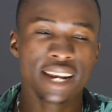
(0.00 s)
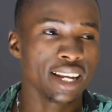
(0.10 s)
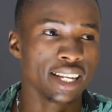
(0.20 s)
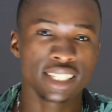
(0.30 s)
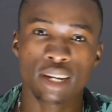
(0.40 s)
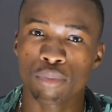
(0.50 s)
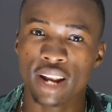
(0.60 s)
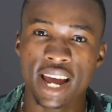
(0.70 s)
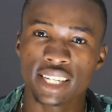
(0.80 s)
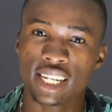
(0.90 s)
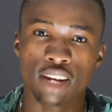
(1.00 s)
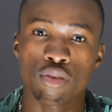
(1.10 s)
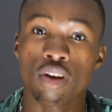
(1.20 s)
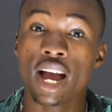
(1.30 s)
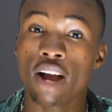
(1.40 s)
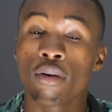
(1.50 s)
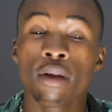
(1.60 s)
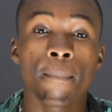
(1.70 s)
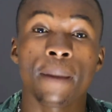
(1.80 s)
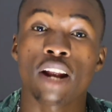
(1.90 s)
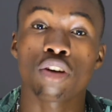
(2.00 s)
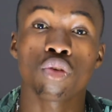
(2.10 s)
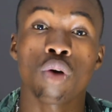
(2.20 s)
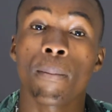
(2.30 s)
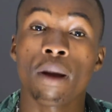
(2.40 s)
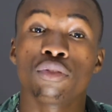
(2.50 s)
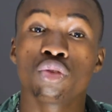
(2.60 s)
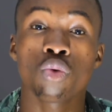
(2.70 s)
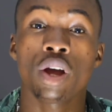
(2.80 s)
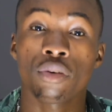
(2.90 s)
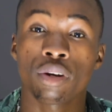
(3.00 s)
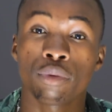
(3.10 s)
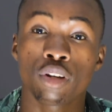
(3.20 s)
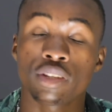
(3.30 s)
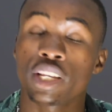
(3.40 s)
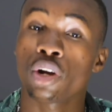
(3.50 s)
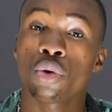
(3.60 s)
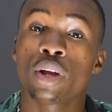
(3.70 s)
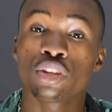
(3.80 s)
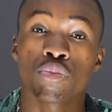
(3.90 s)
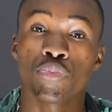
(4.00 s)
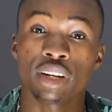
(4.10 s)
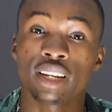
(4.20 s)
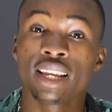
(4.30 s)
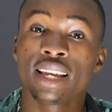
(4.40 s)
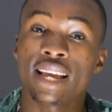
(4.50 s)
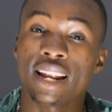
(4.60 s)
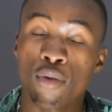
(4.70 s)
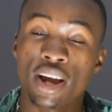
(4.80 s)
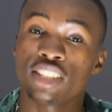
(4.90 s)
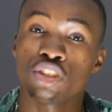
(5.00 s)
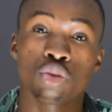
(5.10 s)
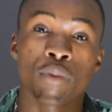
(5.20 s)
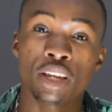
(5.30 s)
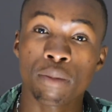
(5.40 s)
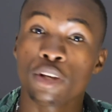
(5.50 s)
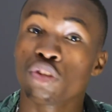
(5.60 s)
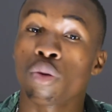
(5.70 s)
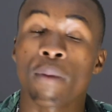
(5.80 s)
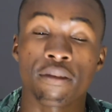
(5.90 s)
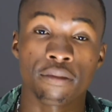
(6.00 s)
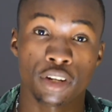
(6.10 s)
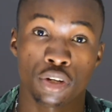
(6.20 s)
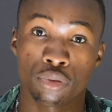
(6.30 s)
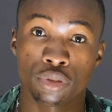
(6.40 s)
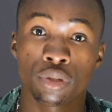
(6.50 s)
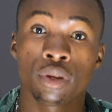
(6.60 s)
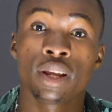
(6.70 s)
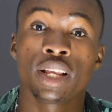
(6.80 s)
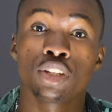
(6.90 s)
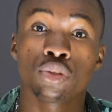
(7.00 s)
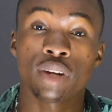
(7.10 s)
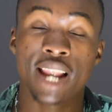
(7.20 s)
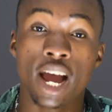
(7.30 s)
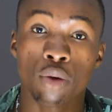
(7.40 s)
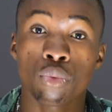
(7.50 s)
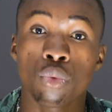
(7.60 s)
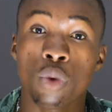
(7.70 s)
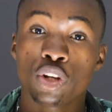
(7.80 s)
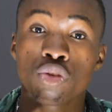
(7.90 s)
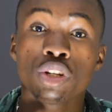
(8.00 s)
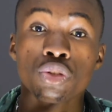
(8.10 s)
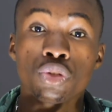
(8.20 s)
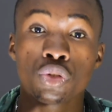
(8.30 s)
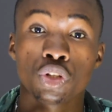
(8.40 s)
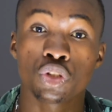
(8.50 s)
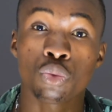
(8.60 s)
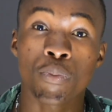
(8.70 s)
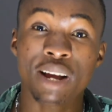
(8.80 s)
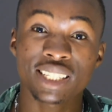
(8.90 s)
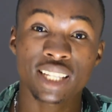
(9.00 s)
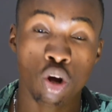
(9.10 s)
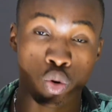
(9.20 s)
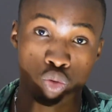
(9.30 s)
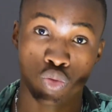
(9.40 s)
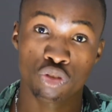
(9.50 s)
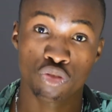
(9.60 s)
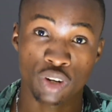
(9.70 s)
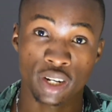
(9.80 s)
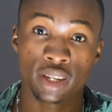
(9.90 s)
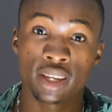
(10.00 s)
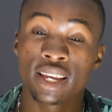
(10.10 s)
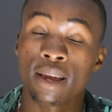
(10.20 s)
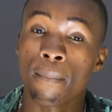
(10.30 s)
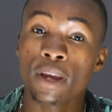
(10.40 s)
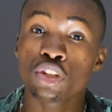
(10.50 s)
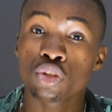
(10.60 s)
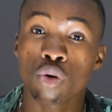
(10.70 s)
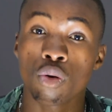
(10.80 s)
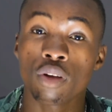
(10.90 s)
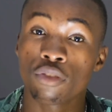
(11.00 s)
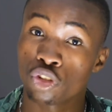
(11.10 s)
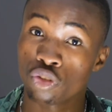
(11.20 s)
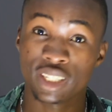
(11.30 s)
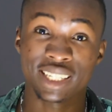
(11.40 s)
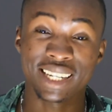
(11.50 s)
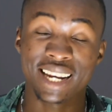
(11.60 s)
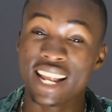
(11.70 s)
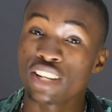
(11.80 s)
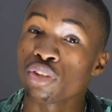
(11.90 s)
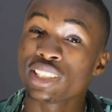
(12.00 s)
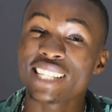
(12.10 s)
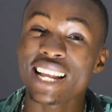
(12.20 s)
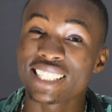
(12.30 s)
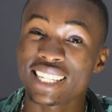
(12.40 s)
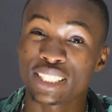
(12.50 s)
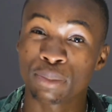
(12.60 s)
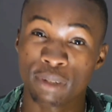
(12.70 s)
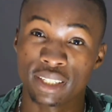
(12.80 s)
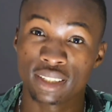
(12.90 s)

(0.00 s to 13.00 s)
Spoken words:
some light, I don't know how, but I don't go above 200 because I don't want to bring noise into my image or my videos. So now, what you need to do is to master all those 3. Make sure if you're shooting daylight, your shutter speed